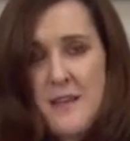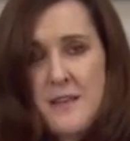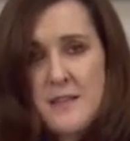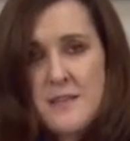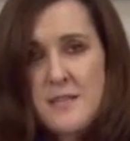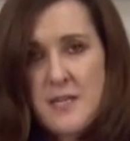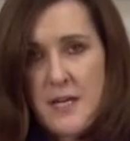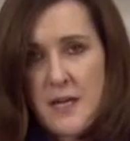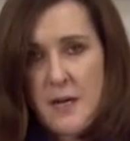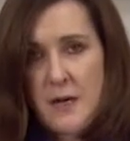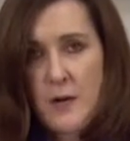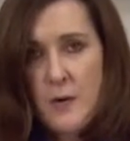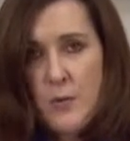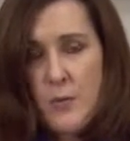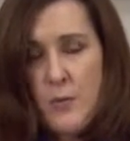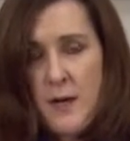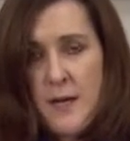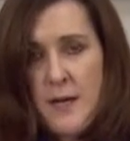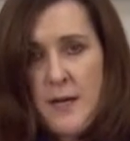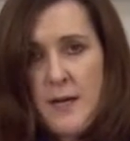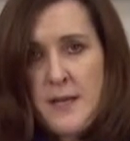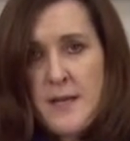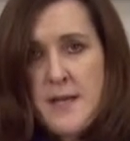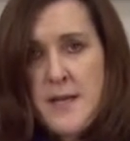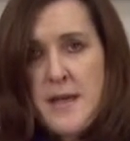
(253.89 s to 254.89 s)

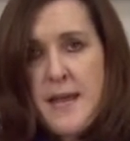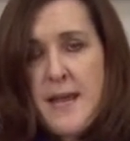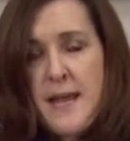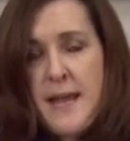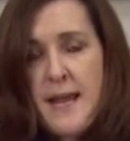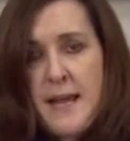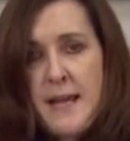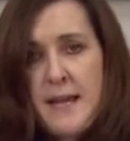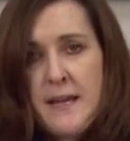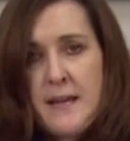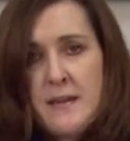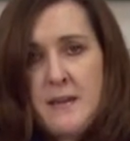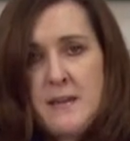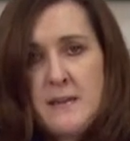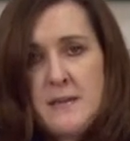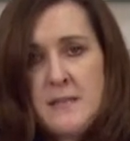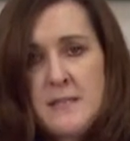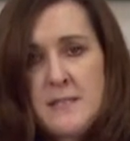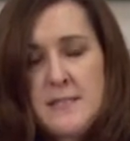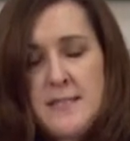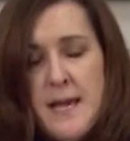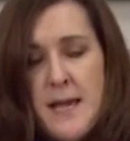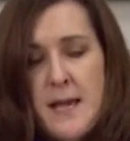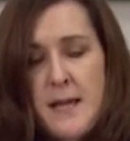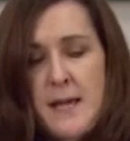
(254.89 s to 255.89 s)
Tearaway.
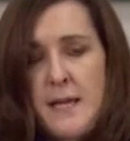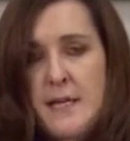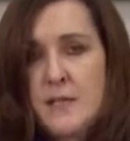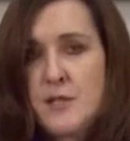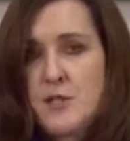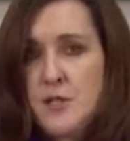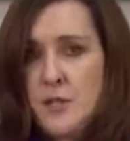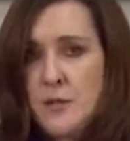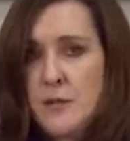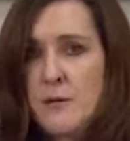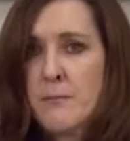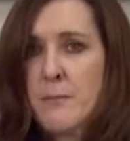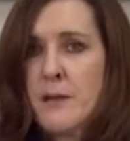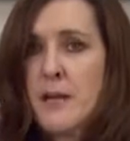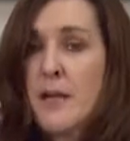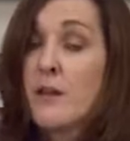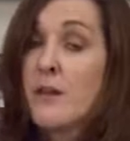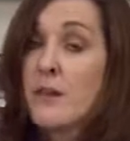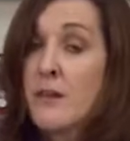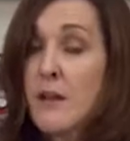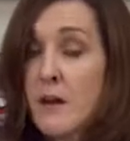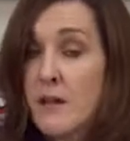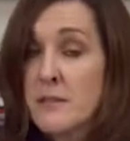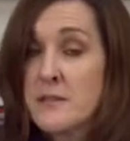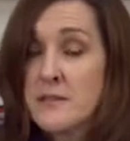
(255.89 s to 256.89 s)
And it took me a
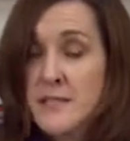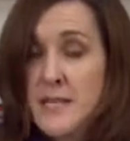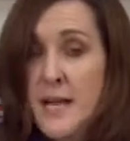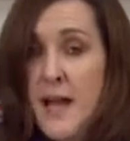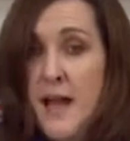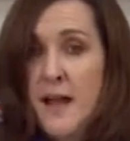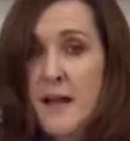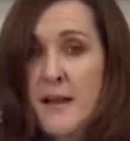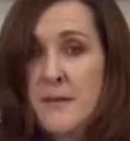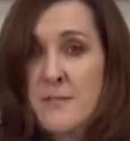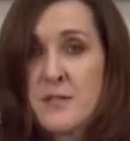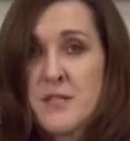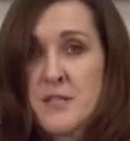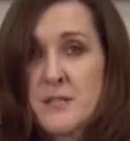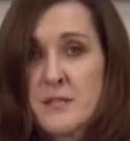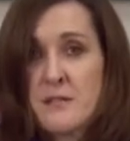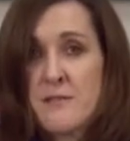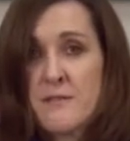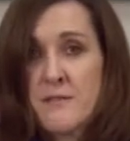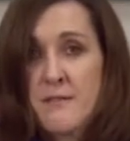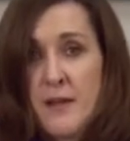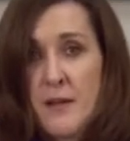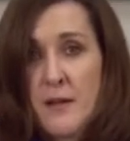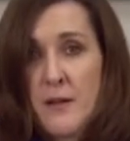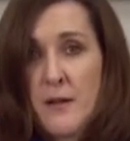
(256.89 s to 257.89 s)
long time to
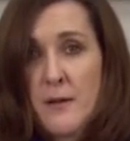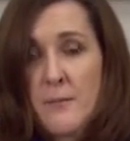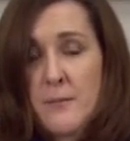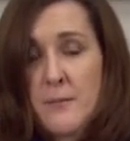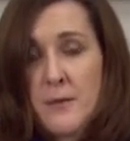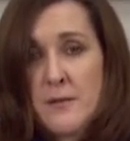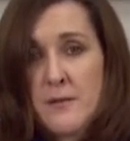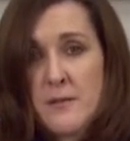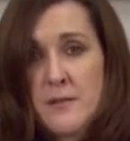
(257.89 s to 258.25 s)
develop